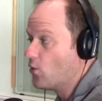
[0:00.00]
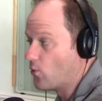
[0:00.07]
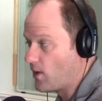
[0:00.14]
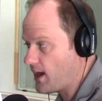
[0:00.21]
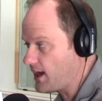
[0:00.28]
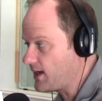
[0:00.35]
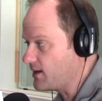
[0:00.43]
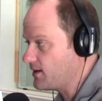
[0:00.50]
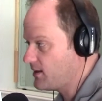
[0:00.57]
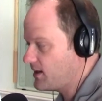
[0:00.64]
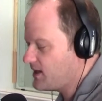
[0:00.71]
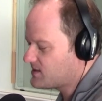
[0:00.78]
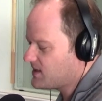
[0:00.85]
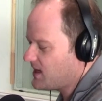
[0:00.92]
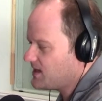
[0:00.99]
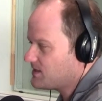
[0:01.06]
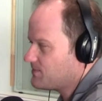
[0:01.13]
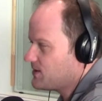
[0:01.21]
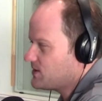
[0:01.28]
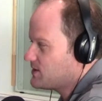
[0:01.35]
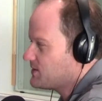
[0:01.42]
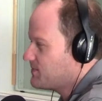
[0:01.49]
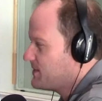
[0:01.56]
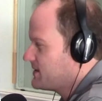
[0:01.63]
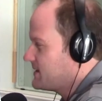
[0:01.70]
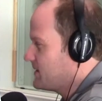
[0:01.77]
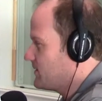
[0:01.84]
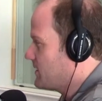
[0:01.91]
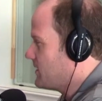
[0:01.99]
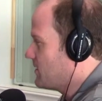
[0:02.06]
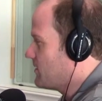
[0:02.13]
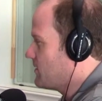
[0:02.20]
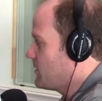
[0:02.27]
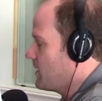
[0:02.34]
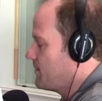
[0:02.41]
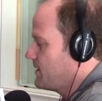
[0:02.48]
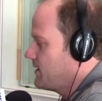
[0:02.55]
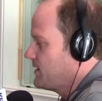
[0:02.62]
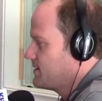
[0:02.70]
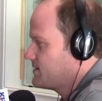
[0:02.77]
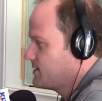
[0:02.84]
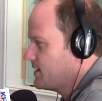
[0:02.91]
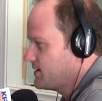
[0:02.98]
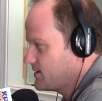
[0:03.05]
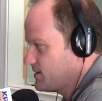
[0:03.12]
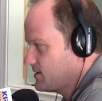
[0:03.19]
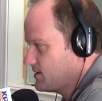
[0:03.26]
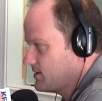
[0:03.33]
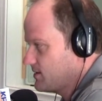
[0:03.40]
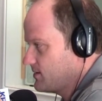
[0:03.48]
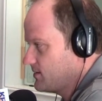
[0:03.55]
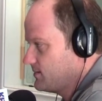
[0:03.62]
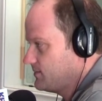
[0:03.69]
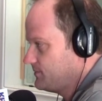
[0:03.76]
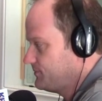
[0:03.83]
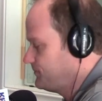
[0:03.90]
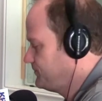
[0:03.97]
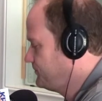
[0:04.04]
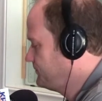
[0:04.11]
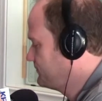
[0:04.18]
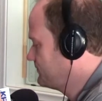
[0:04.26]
Right. It's not as much as a big deal here. I mean, it's, it's. It. I mean, people people buy